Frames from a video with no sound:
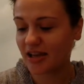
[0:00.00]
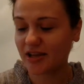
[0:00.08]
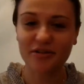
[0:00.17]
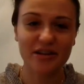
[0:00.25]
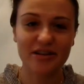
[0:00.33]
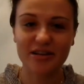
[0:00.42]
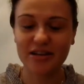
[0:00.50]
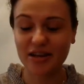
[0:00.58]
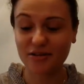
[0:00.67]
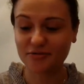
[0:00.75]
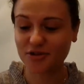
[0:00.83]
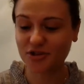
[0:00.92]
even
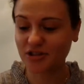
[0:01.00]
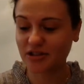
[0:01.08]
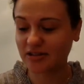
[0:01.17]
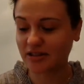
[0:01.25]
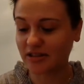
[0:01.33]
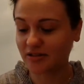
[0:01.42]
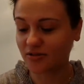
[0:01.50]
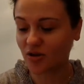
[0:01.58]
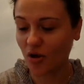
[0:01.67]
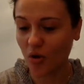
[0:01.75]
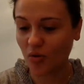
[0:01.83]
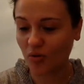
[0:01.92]
if she
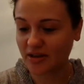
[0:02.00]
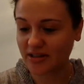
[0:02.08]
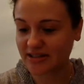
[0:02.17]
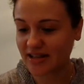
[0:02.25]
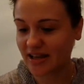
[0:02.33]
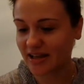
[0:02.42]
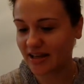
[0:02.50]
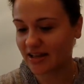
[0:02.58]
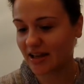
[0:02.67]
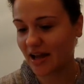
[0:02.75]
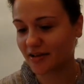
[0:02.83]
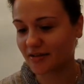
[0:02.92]
didn't always say
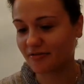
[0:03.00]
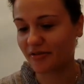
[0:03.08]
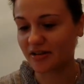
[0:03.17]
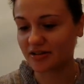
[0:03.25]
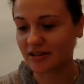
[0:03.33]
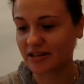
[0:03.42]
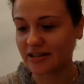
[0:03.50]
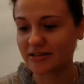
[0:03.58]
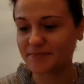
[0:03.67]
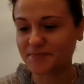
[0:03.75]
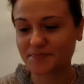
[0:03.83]
it, I felt it.